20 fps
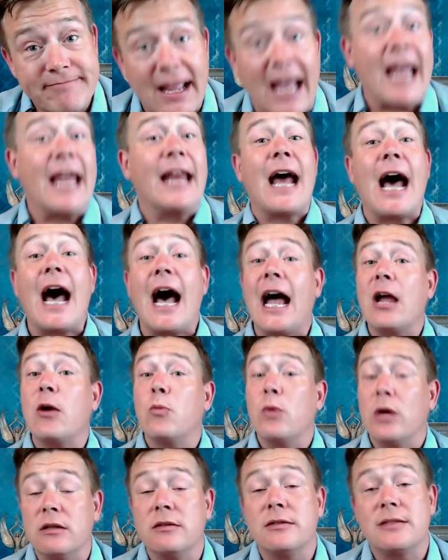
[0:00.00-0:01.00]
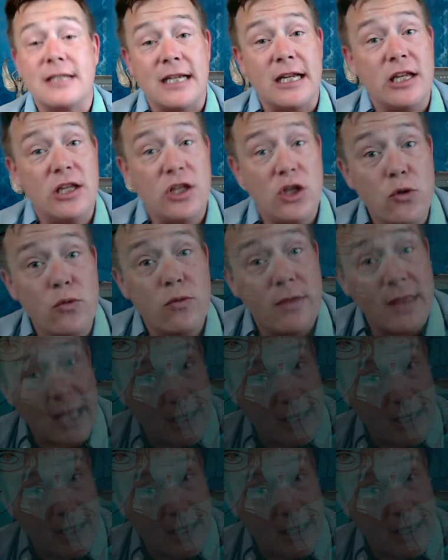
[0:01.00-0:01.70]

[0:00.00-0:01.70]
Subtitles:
and I will see you then.